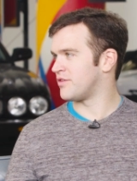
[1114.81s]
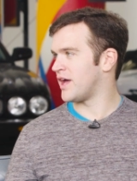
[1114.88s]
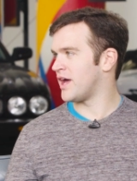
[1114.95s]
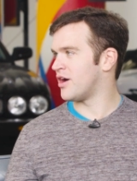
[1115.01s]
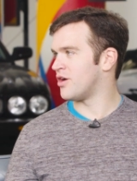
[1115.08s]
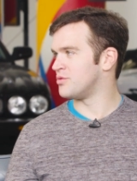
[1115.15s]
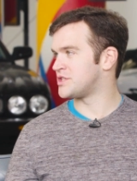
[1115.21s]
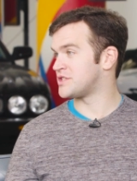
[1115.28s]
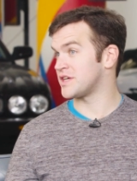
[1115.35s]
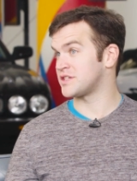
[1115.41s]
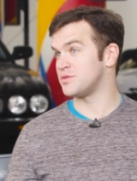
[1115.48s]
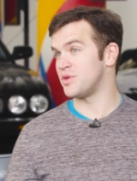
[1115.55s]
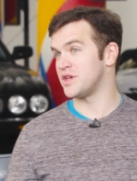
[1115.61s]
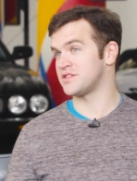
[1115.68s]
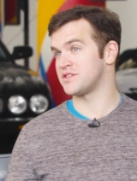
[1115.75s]
of Hell, which is
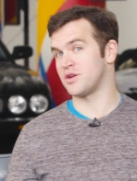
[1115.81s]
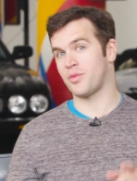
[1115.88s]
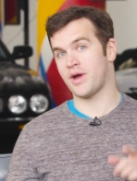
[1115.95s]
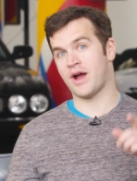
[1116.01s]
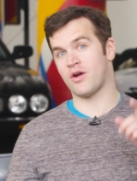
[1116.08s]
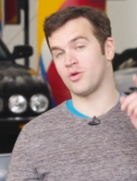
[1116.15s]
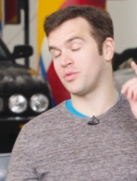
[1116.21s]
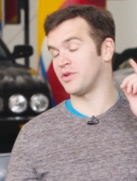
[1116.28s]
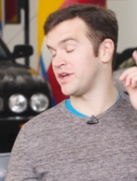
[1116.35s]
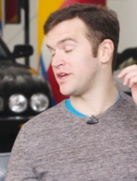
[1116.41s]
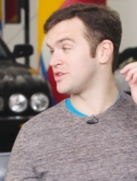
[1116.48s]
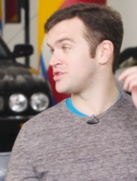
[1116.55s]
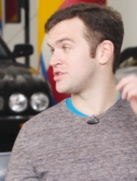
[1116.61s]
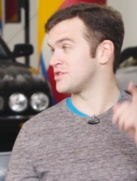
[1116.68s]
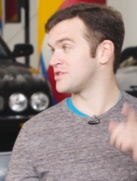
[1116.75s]
actually based on a power
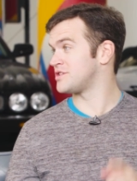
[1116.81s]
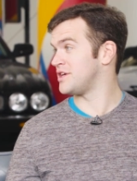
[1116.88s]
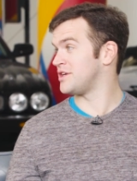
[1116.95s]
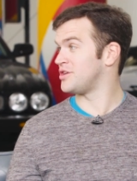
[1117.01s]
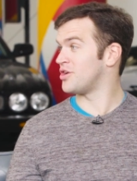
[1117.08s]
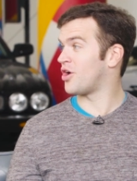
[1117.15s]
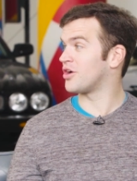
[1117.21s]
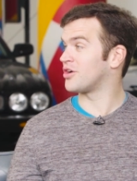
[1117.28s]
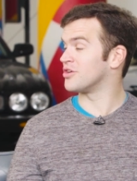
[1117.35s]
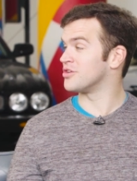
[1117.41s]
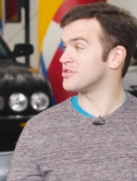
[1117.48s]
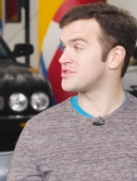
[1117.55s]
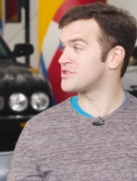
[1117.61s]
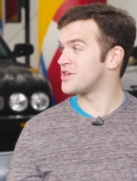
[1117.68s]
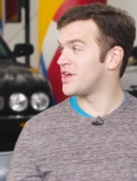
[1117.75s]
plant just in
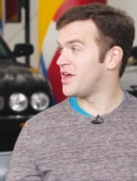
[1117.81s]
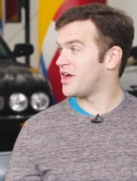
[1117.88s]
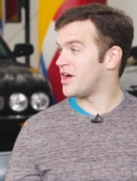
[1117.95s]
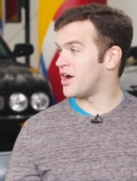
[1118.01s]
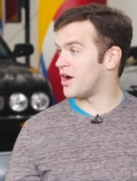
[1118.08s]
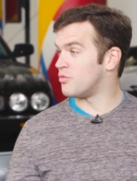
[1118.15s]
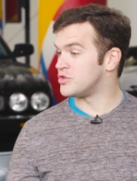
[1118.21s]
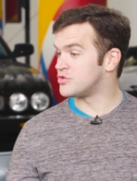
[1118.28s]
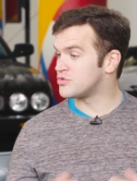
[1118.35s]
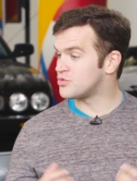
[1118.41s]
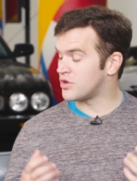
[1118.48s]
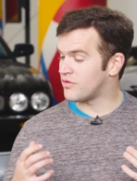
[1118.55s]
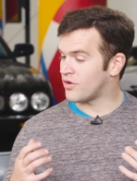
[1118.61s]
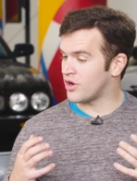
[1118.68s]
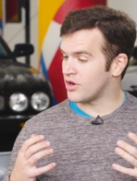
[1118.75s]
Yonkers. Uh, which was
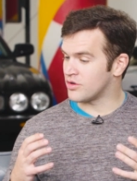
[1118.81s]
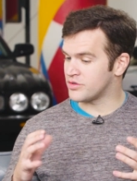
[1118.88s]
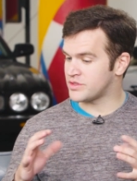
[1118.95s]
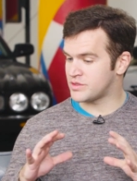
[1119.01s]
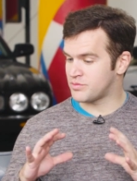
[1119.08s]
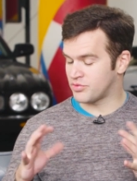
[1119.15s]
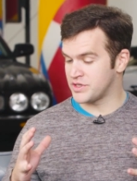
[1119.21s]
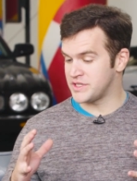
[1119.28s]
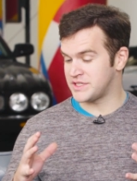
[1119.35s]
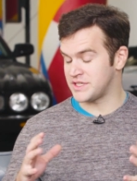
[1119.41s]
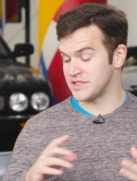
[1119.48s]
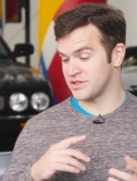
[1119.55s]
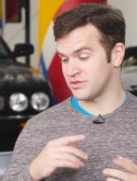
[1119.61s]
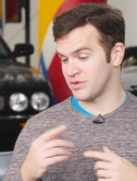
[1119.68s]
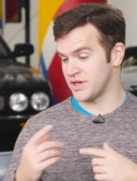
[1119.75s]
one of our
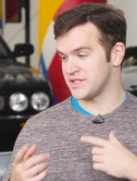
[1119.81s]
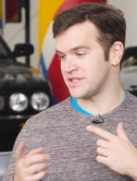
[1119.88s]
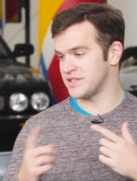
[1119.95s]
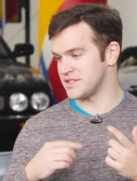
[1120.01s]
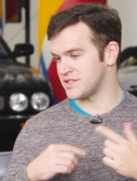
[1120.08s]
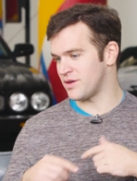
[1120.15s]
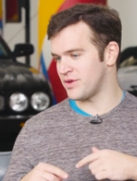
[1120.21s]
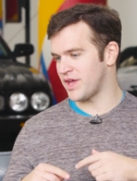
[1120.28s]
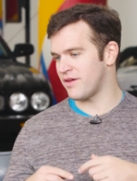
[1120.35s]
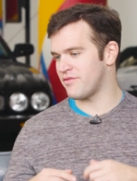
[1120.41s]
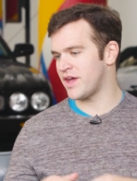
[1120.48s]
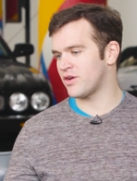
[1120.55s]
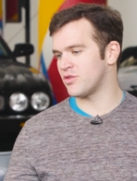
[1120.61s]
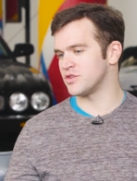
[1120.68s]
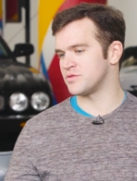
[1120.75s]
preseason races, and we have
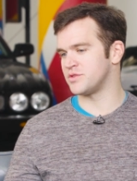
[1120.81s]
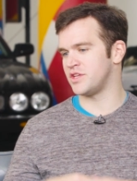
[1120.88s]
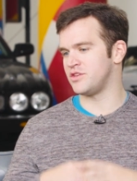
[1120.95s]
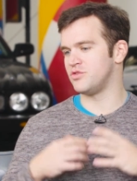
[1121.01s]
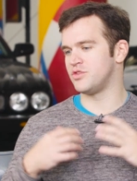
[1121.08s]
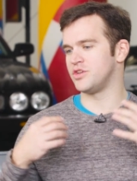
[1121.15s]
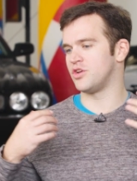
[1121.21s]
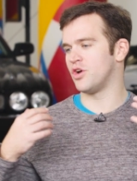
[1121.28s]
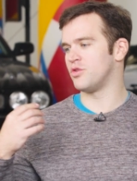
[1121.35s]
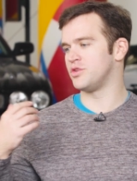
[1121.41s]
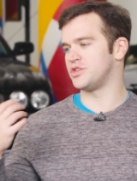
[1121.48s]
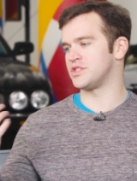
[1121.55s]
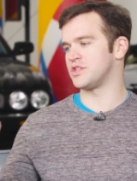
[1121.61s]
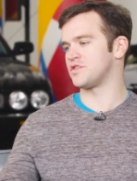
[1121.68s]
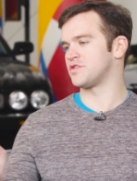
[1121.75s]
that course. But then you can go
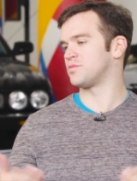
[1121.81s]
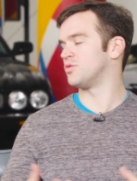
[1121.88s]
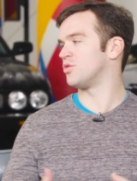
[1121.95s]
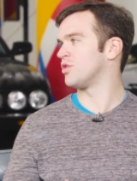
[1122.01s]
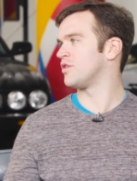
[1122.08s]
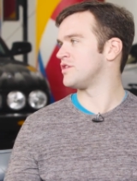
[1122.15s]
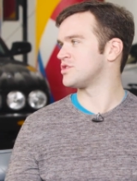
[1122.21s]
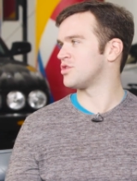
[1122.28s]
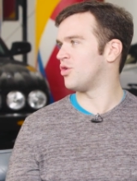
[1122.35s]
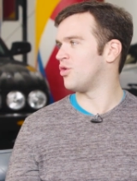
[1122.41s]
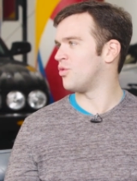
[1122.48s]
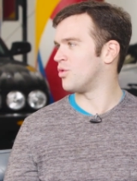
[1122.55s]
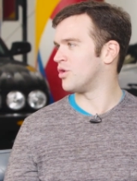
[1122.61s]
and just explore this whole